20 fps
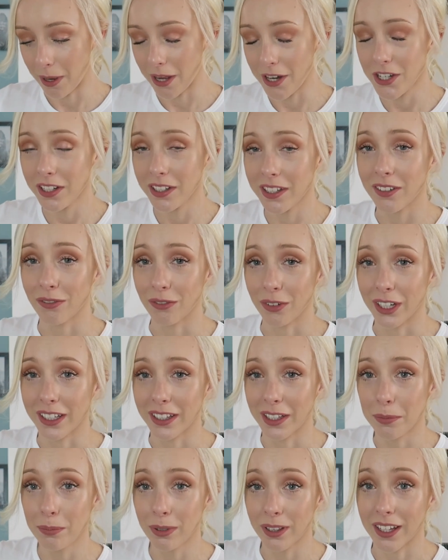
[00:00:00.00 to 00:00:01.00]
I'm actually
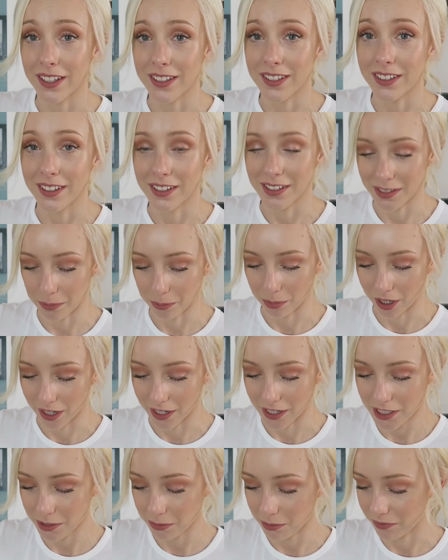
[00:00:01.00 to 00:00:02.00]
really pleasantly
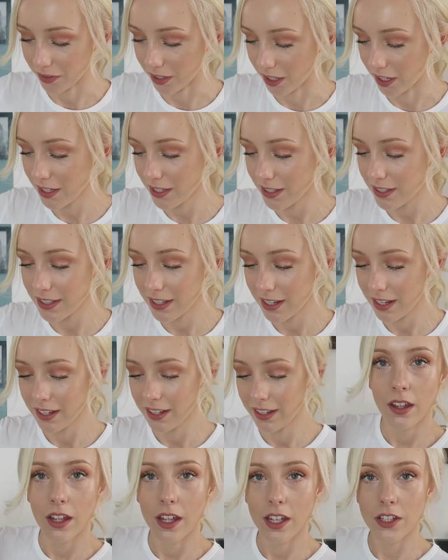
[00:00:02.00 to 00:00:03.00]
surprised with this.
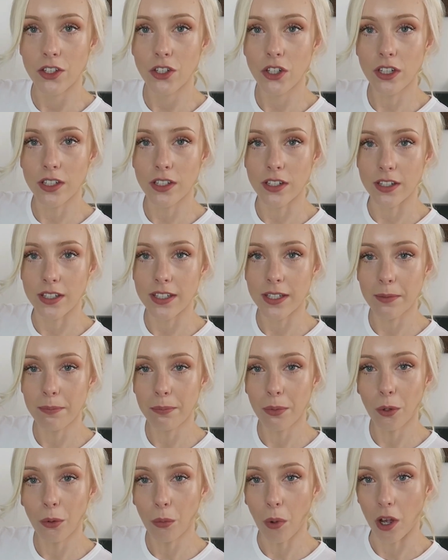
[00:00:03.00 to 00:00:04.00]
It's just a
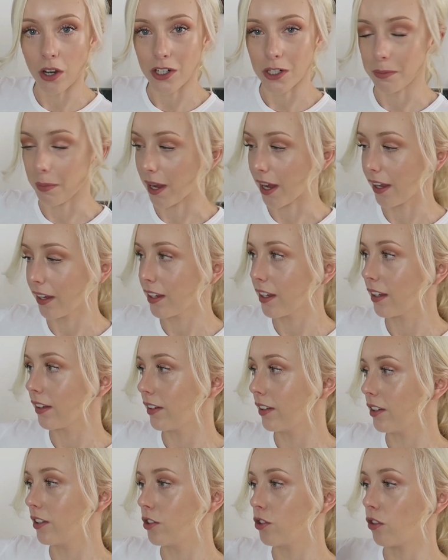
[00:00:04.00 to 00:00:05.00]
simple wash bag,
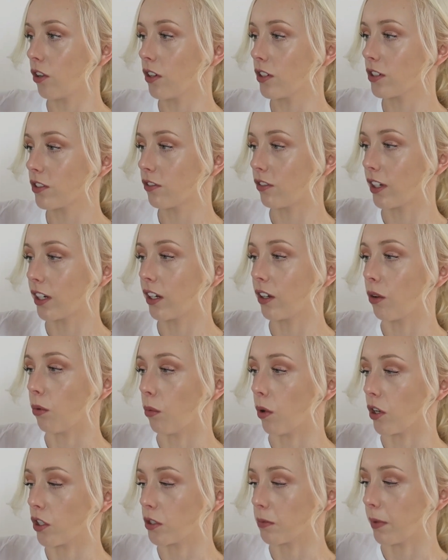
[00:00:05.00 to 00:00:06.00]
drawstring
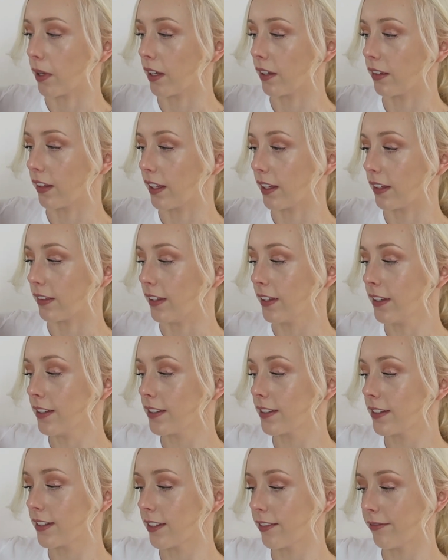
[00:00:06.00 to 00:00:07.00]
wash bag like
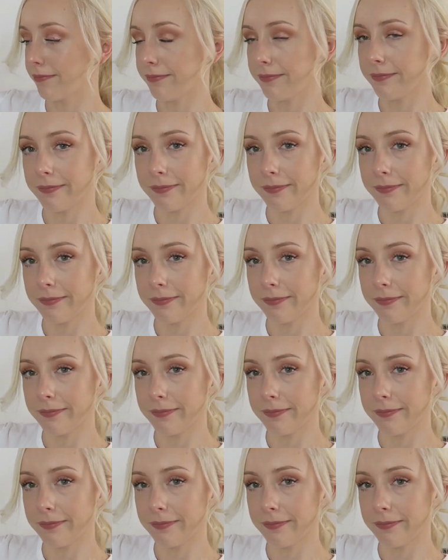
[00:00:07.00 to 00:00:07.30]
this.